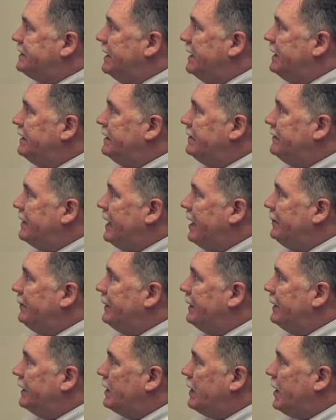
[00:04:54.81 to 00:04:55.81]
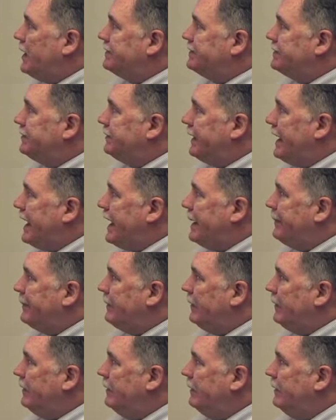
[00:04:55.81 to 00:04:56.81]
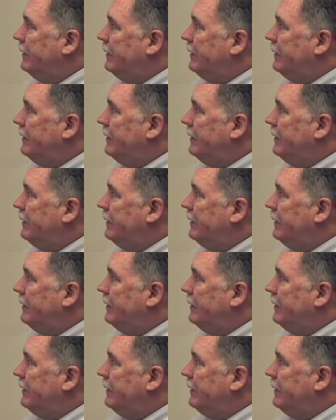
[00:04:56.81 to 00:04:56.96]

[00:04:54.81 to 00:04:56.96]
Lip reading: in developing the cost of capital